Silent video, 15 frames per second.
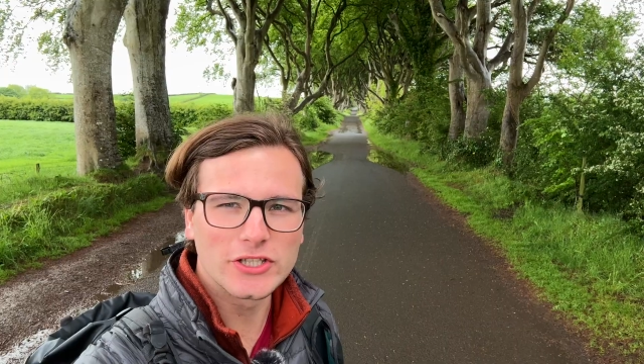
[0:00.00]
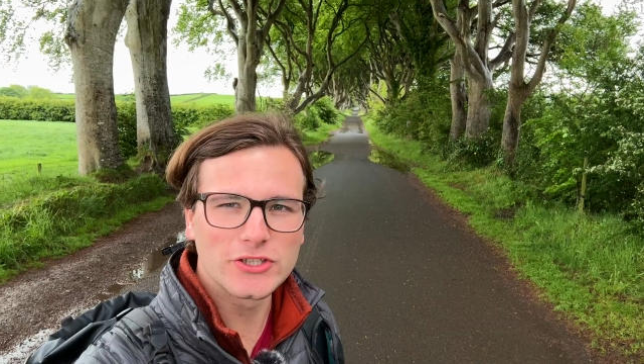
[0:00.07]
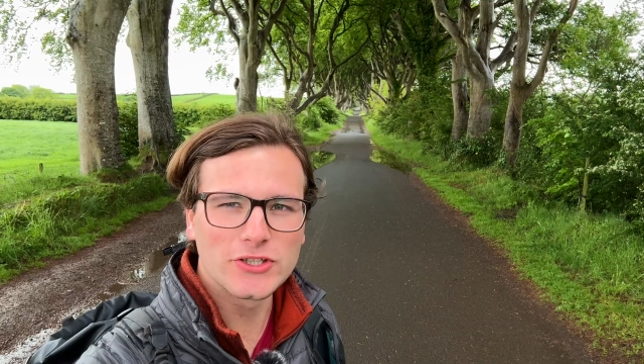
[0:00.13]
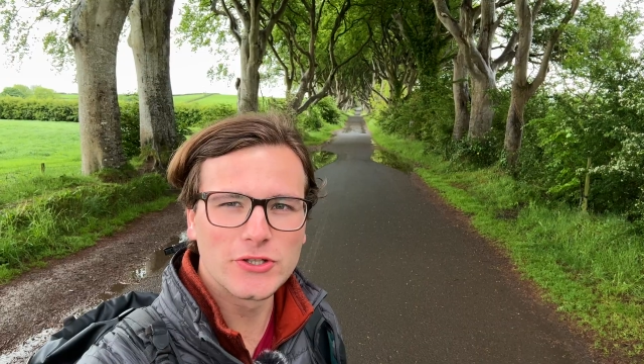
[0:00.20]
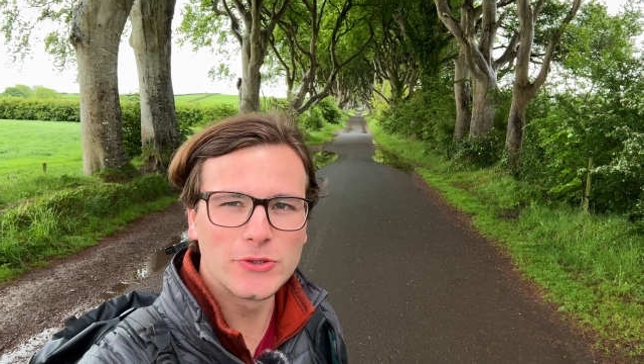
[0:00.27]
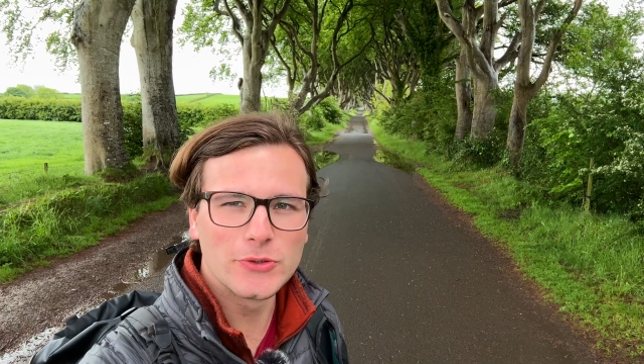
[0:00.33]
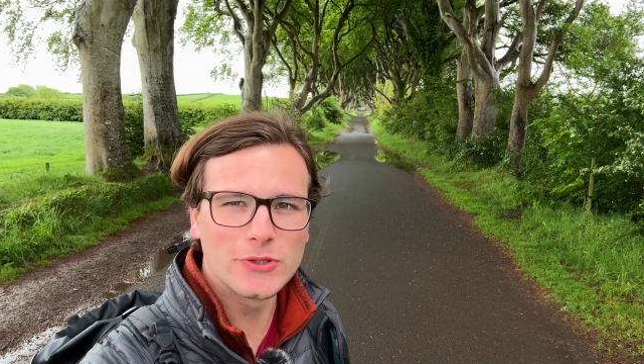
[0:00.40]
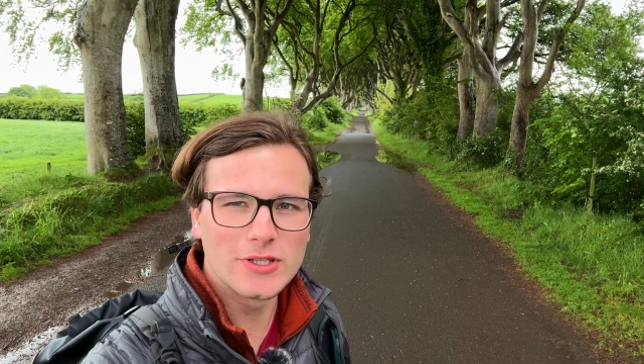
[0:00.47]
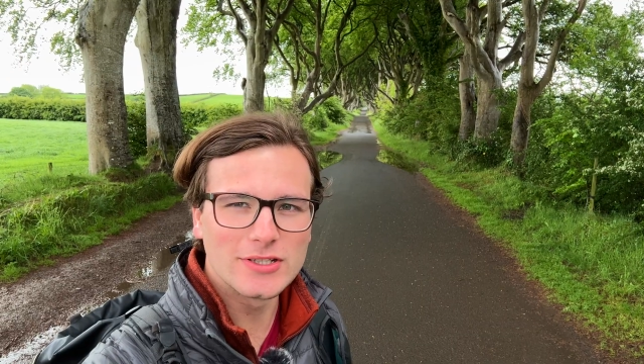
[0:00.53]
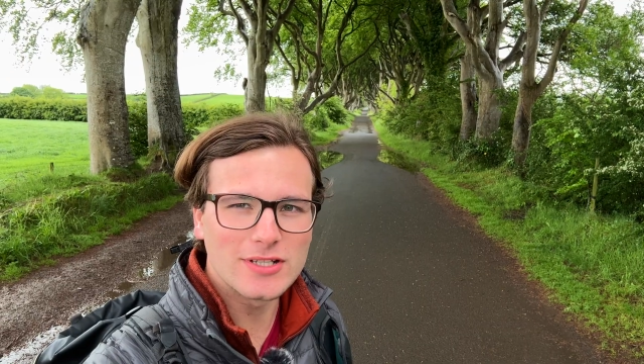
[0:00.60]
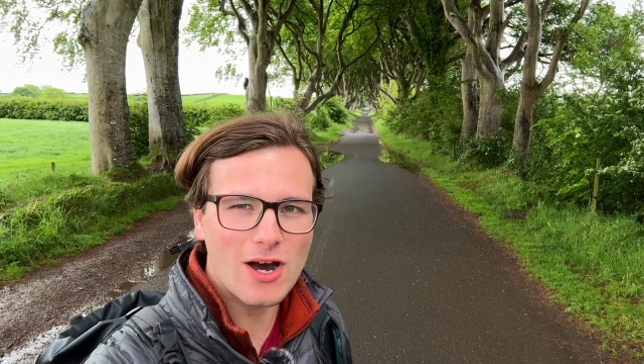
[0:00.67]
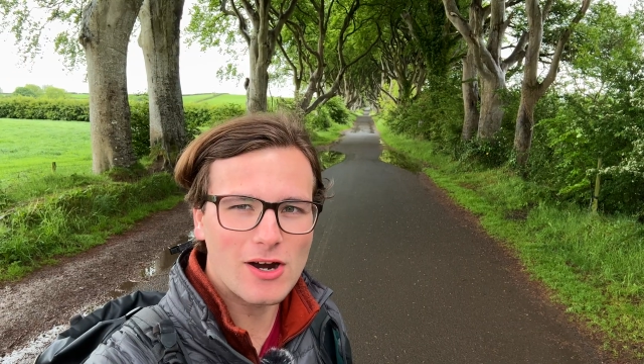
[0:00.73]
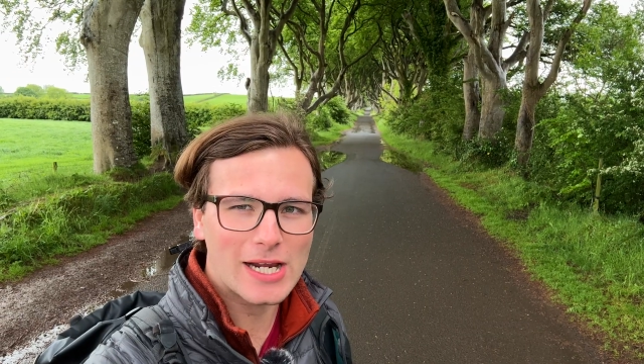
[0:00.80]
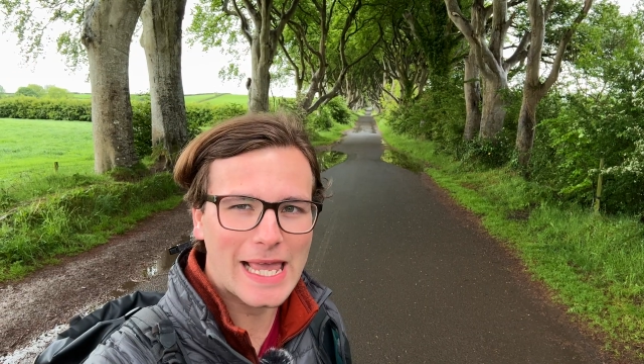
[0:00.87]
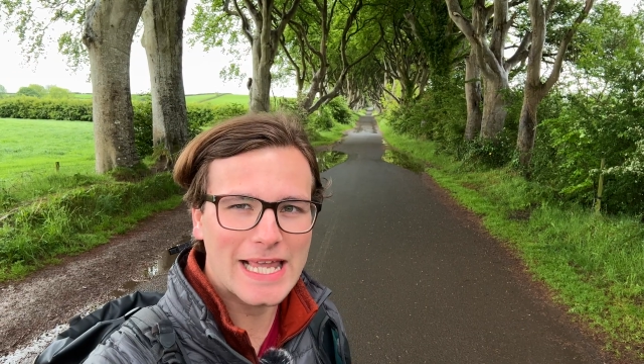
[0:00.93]
to the
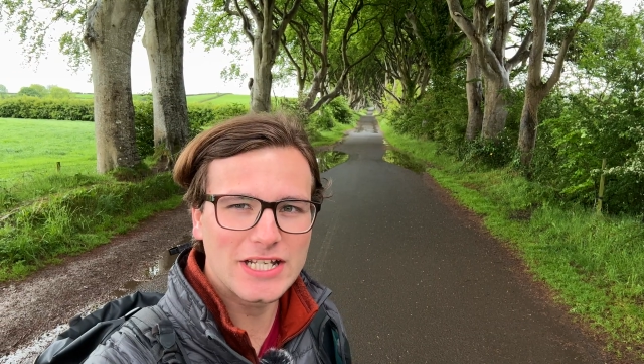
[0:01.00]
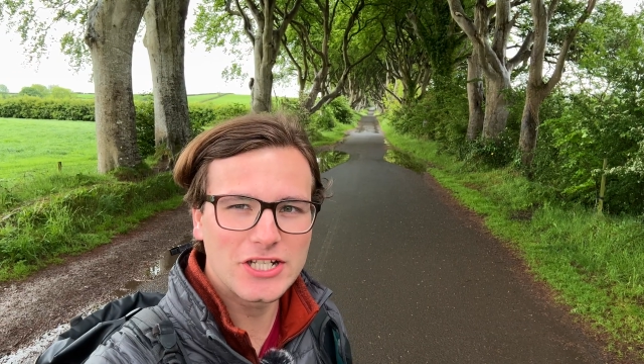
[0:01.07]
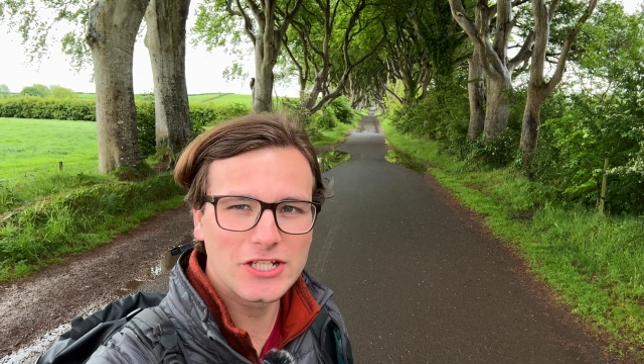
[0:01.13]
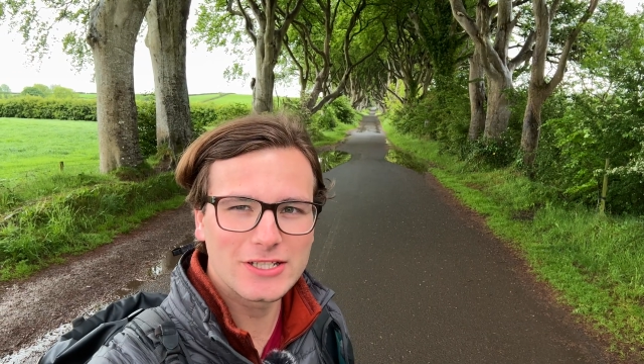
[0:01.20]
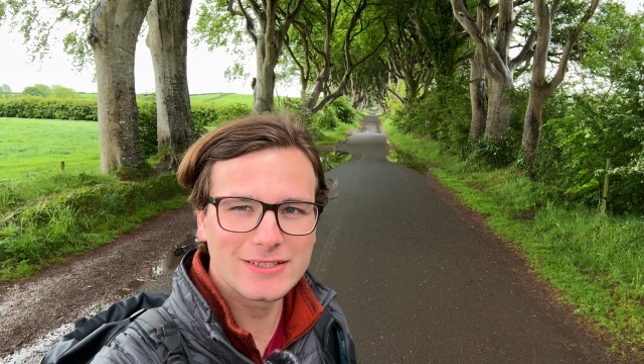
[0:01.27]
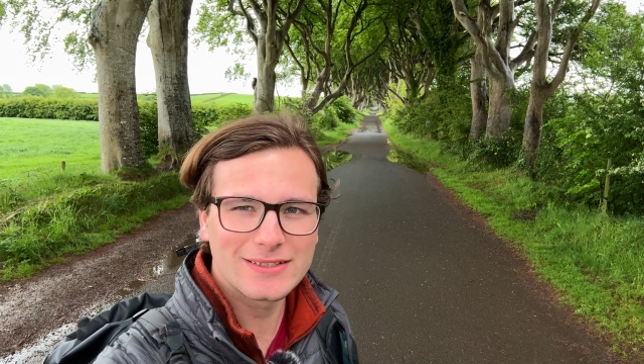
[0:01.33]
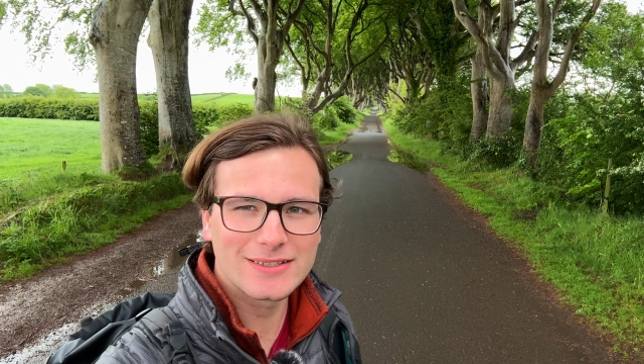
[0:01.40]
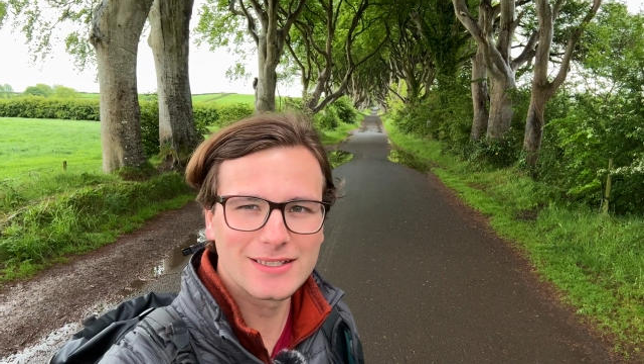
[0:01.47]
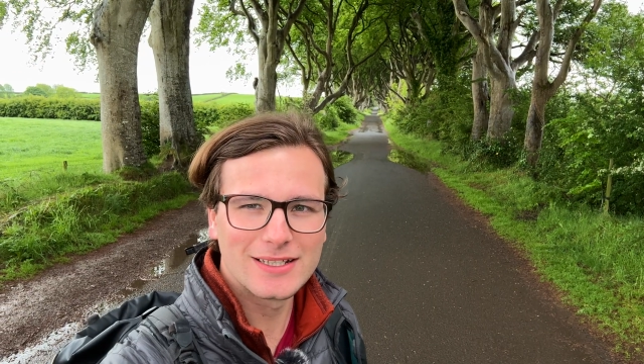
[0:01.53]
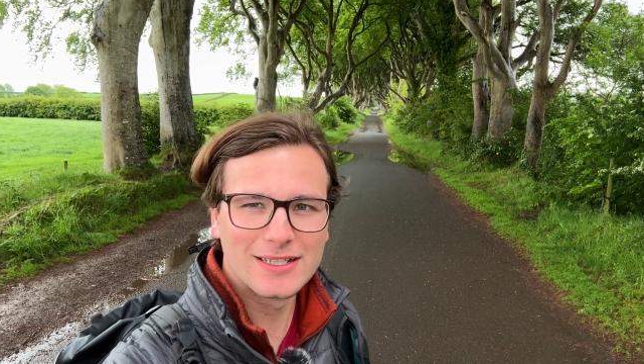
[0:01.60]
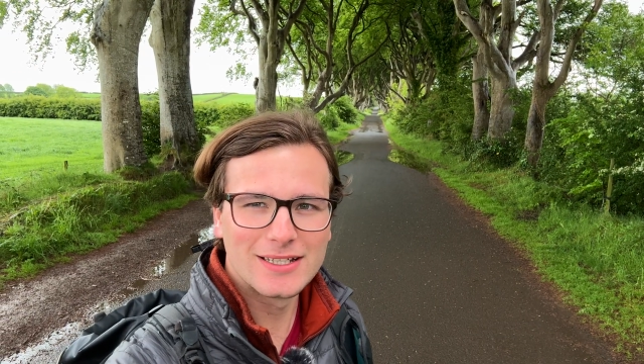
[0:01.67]
dark Hedges,